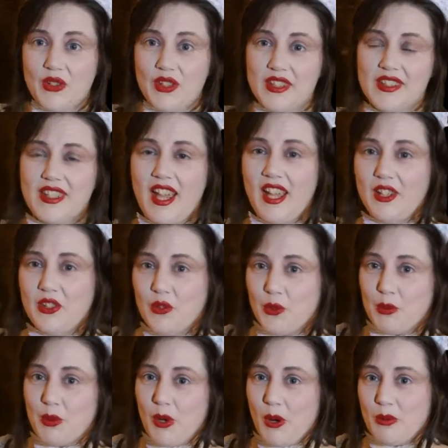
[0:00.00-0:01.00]
is kind of
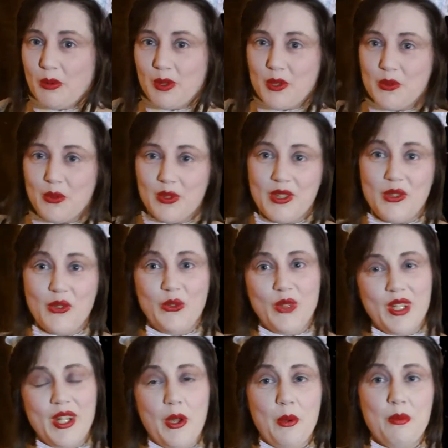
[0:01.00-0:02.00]
appropriate for this
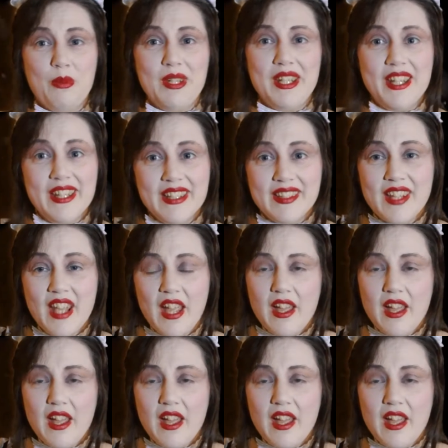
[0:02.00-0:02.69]
video because